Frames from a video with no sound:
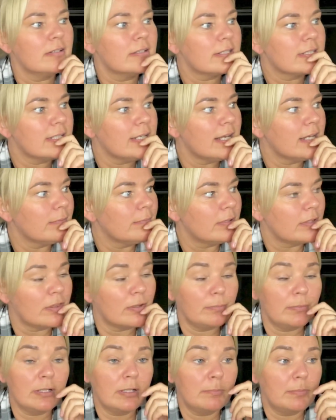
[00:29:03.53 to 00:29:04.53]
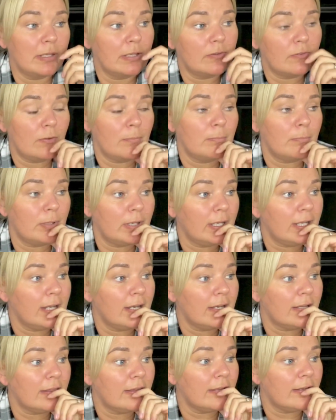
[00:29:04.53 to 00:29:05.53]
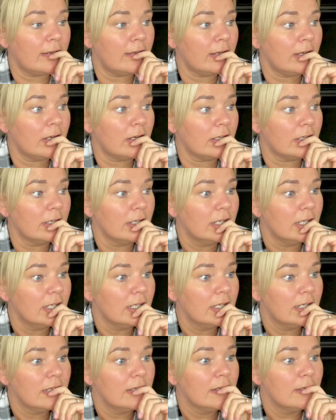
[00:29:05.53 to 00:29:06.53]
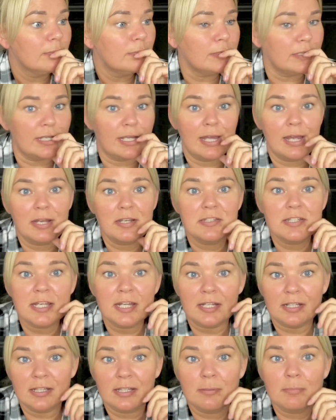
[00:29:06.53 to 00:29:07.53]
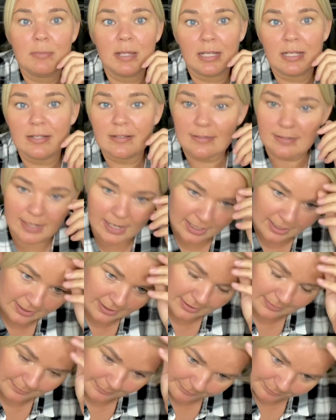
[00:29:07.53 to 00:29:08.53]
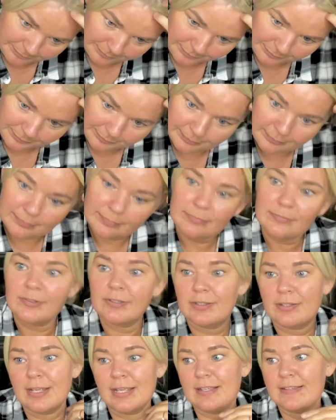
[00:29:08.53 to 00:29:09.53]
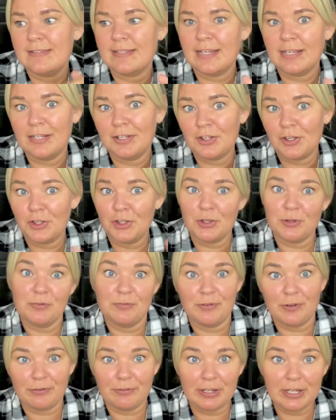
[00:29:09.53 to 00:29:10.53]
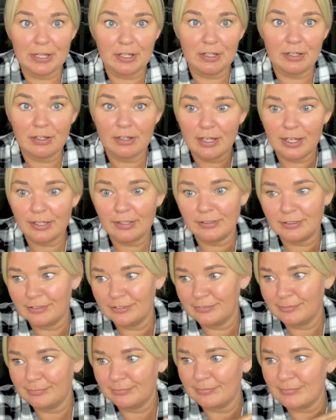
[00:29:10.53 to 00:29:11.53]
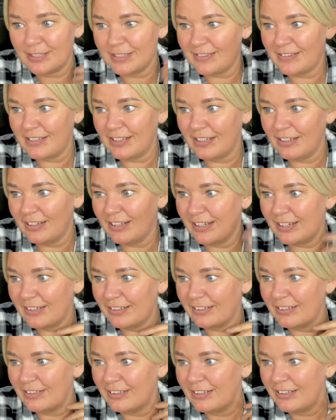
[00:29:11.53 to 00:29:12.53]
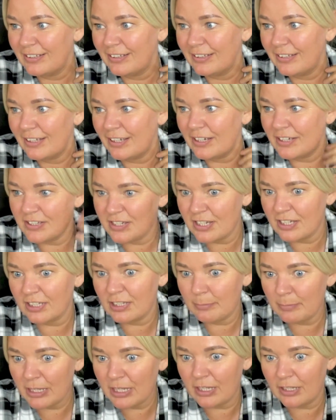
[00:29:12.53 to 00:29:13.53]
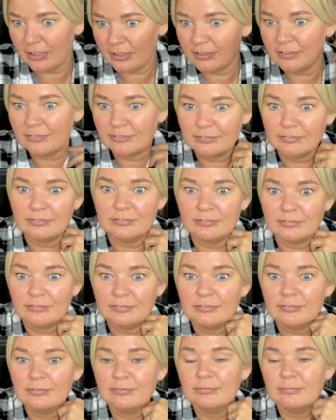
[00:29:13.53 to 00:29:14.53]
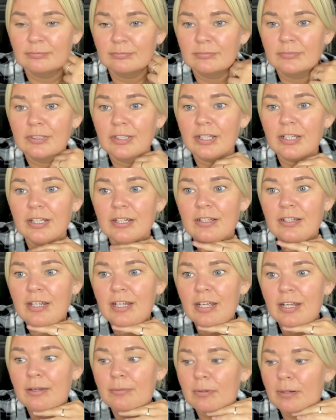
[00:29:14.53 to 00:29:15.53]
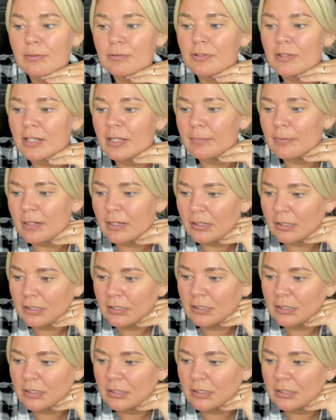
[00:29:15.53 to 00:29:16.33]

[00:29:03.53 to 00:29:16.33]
slang word. There will be some, but I can't think of on. But yeah, taking the mick is like saying, "Are you for real?" Like, isn't it? Like, Are you taking the mick? And what was the other one?